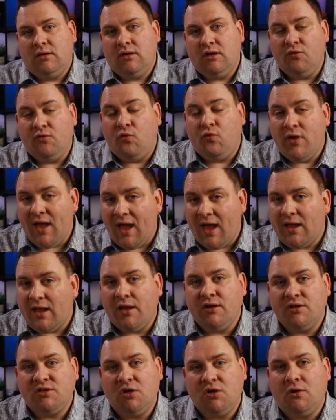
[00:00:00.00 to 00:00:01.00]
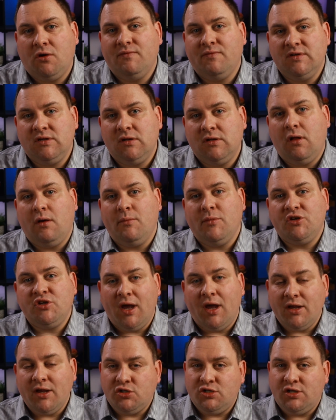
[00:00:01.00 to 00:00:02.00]
if we are going to solve this climate
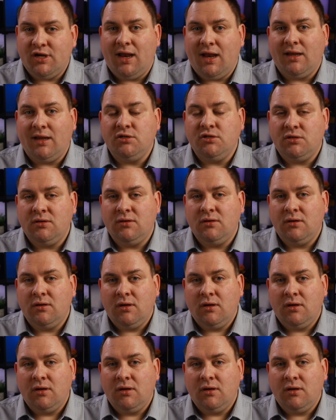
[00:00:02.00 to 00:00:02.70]
change challenge,